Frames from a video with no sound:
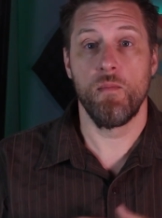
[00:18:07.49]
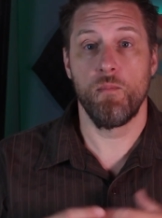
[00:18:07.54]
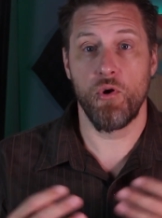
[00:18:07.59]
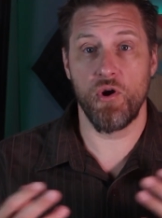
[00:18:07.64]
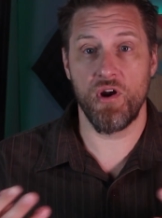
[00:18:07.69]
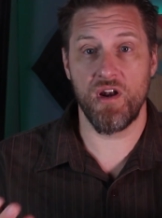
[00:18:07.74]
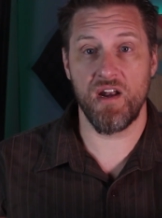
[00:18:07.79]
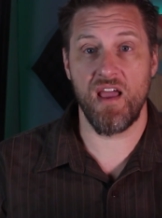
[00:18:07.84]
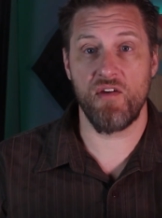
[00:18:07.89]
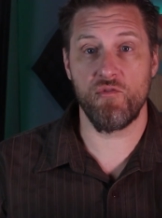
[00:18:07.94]

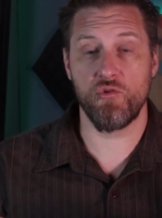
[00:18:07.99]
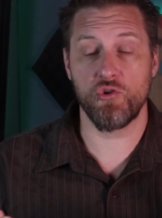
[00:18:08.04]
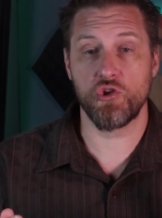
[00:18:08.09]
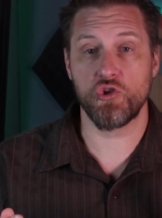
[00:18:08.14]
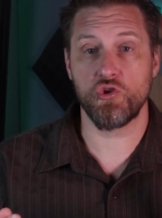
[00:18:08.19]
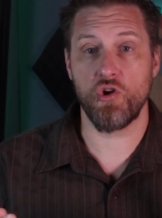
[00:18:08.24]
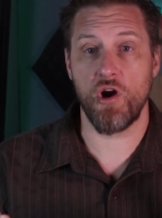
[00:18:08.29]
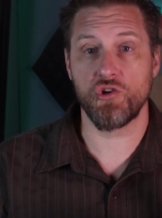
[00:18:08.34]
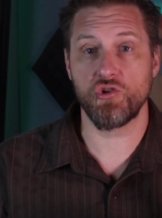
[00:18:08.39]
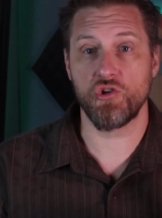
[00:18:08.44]
putting together and
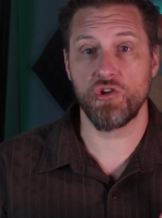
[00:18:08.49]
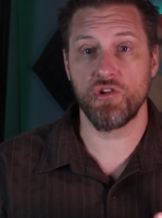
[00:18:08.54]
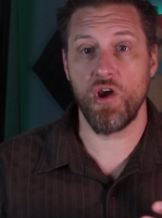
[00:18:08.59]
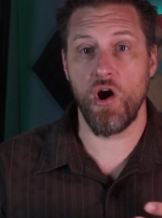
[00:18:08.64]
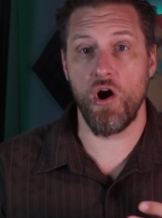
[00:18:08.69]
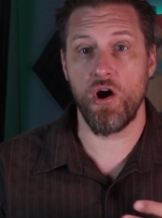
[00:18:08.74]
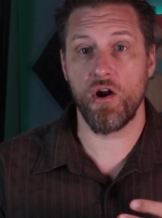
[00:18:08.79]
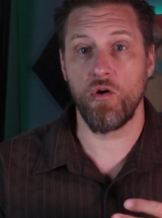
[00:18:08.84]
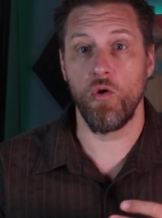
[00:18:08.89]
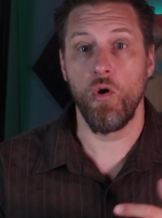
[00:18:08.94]
structuring
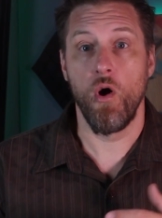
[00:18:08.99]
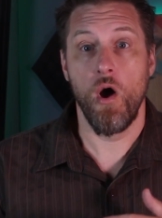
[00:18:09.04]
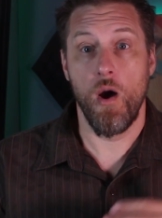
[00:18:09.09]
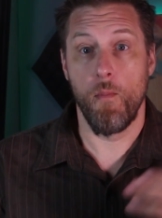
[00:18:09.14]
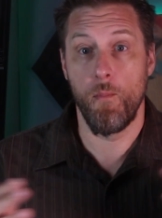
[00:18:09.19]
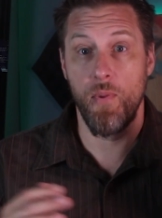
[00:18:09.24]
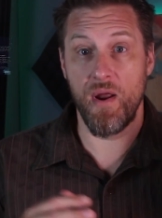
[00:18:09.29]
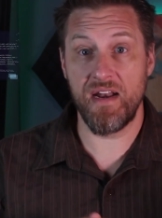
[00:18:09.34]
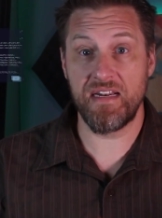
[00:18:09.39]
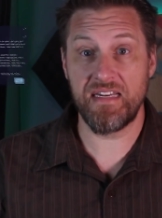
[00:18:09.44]
the article,
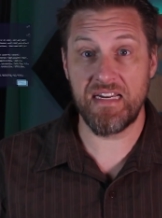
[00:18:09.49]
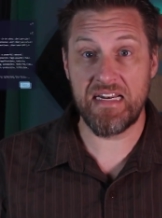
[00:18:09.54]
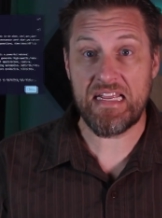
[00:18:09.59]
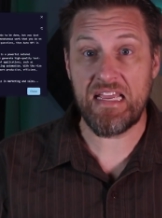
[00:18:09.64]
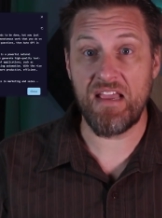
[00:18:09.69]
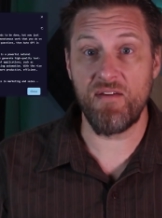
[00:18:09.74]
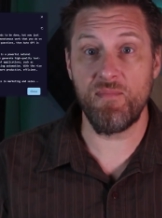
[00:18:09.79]
but it didn't